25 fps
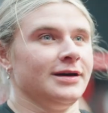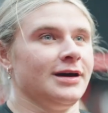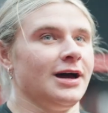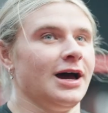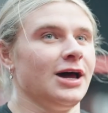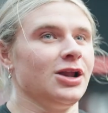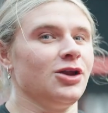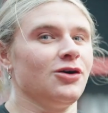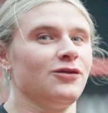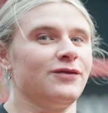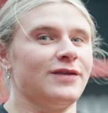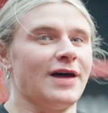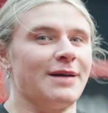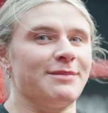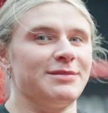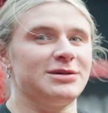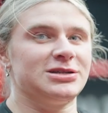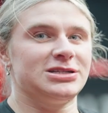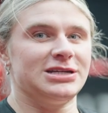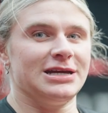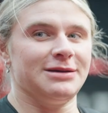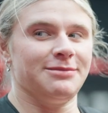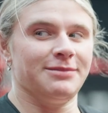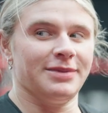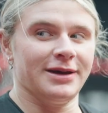I love that
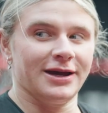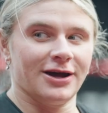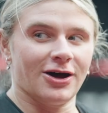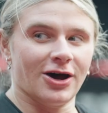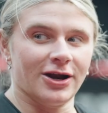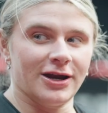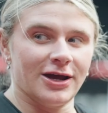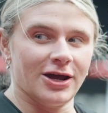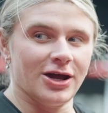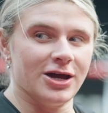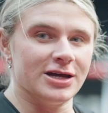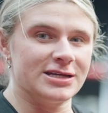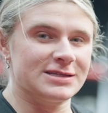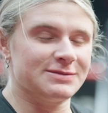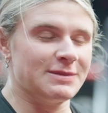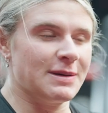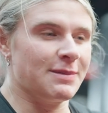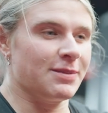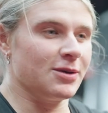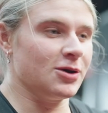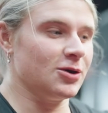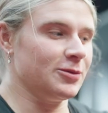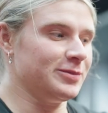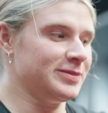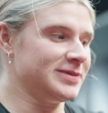machine, but God, it hurts me
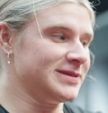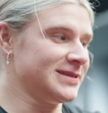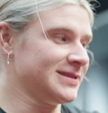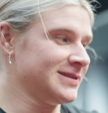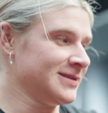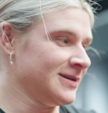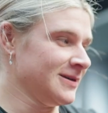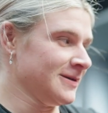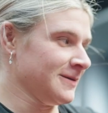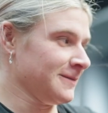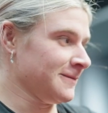boobs.